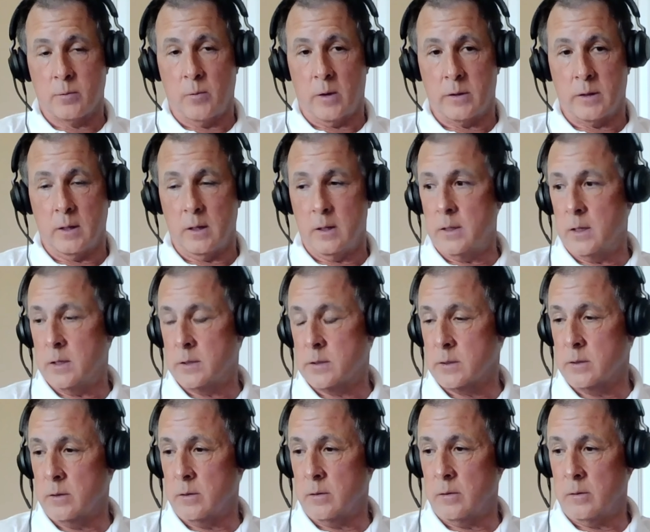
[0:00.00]
what the
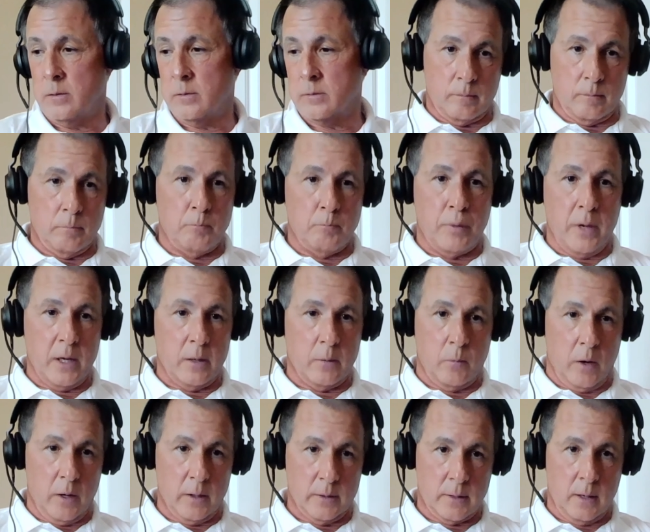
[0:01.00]
initial bid
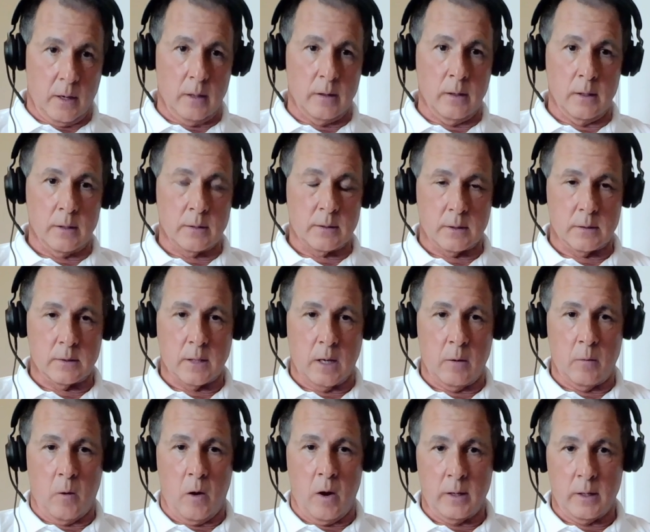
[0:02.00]
was on this, is they
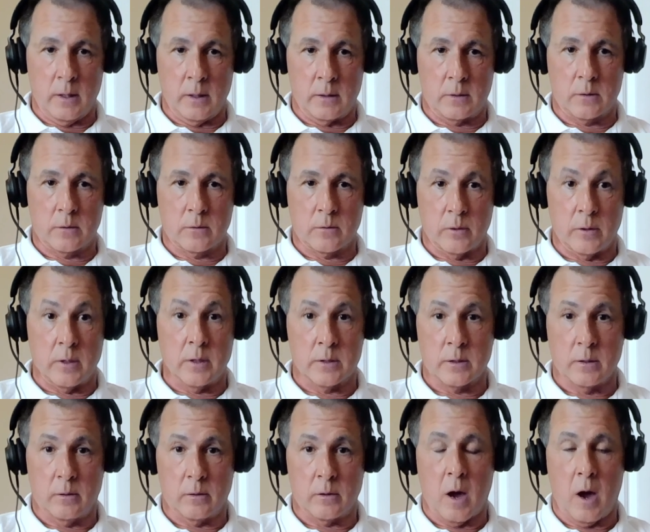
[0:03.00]
wanted
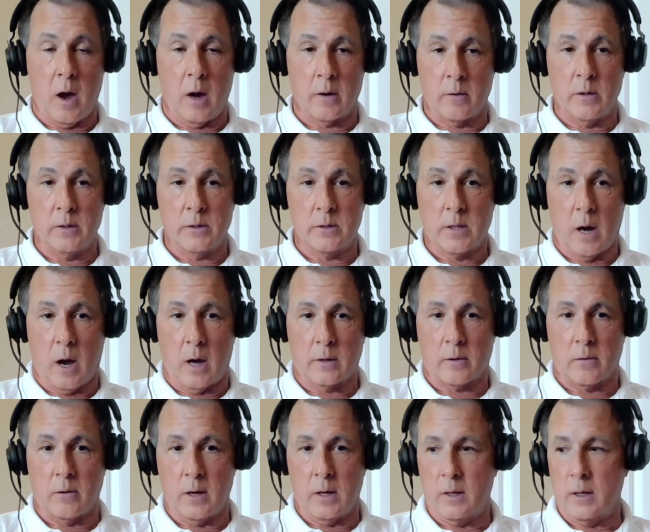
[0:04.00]
traditional concrete
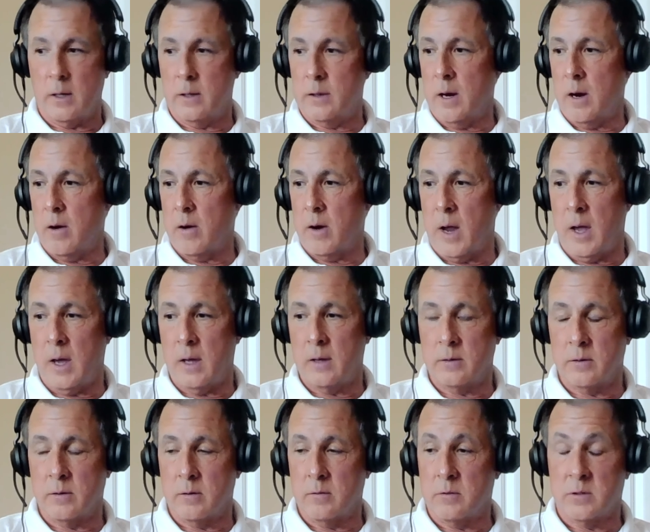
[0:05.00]
shotcrete in there, and
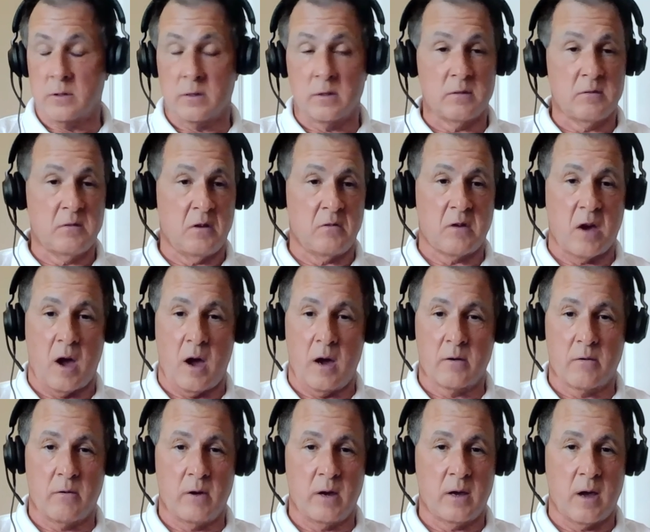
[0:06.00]
there was just no
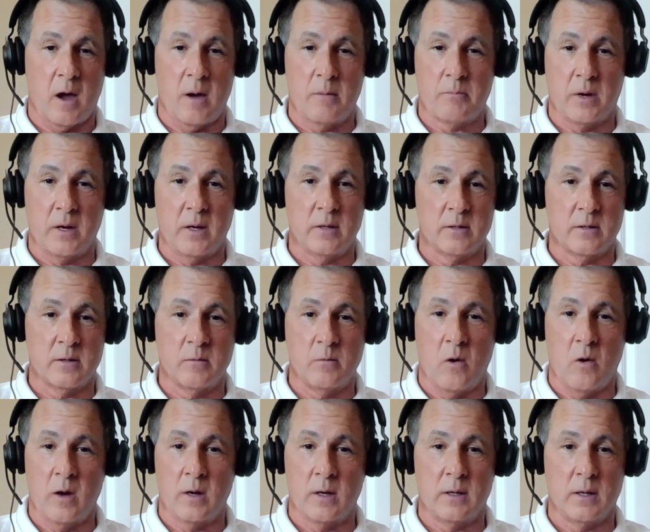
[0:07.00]
concrete companies who
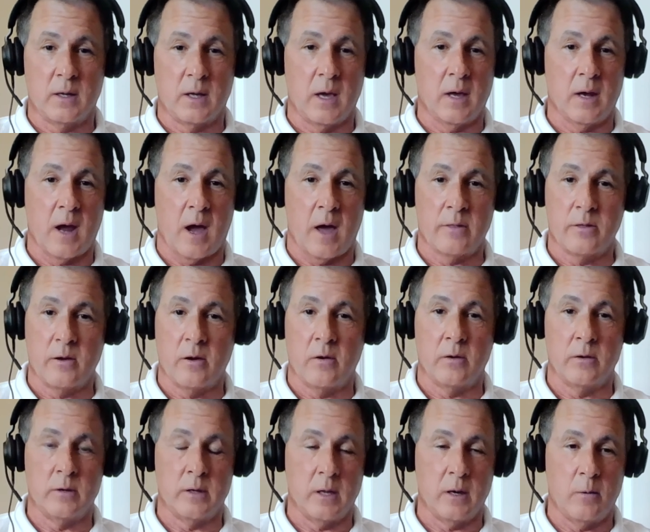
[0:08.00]
wanted to get out there
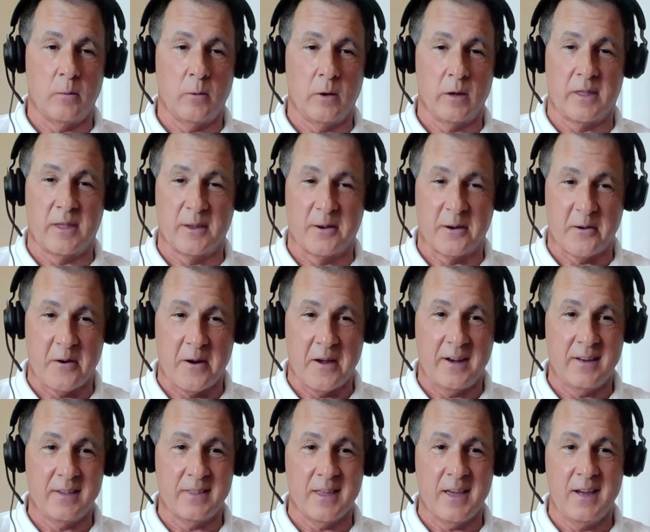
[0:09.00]
and deal with it or
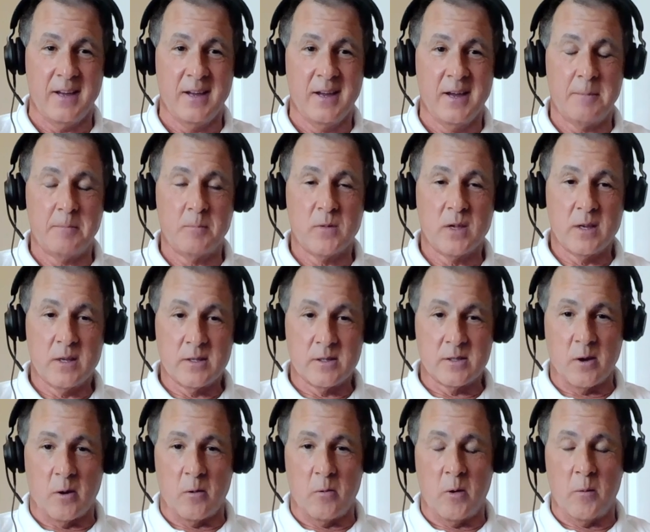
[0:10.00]
anything.
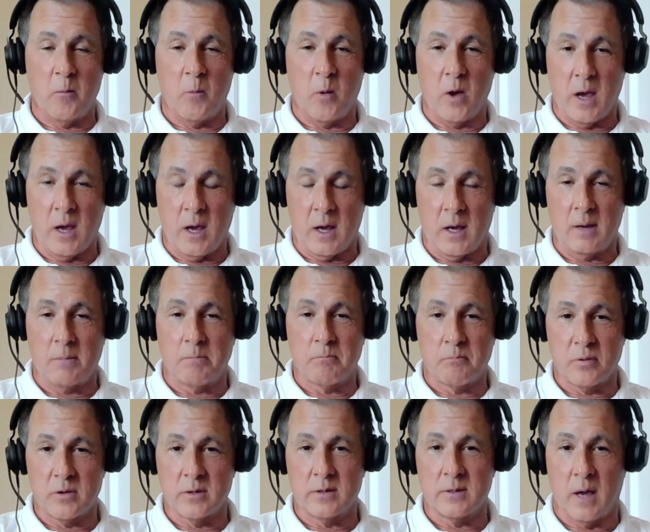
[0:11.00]
So when we
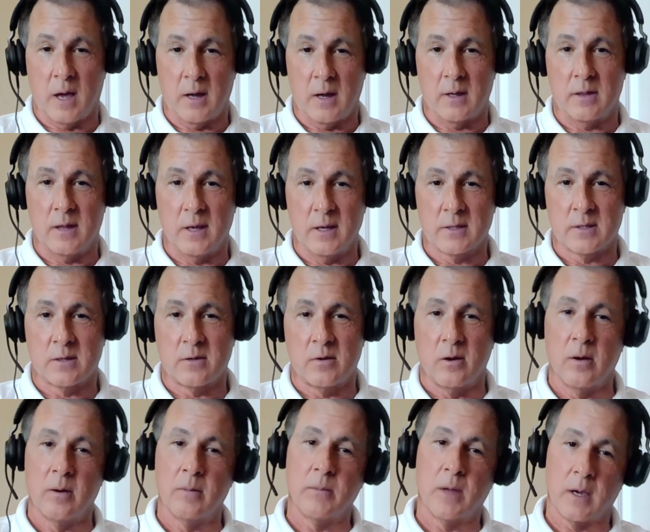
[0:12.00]
presented this to
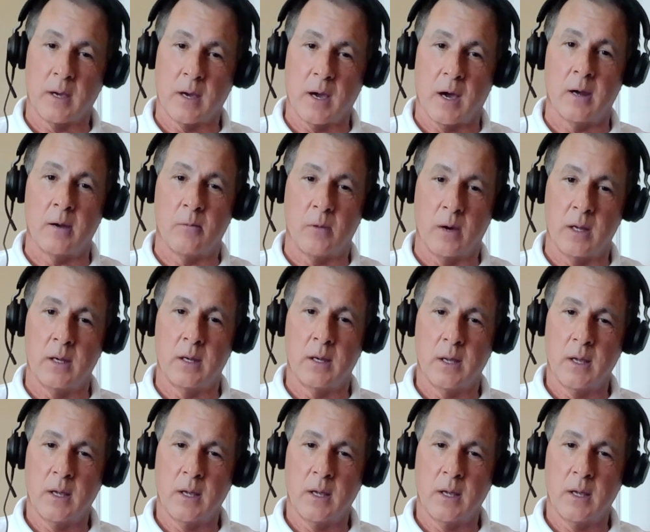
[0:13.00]
them, they kind of went,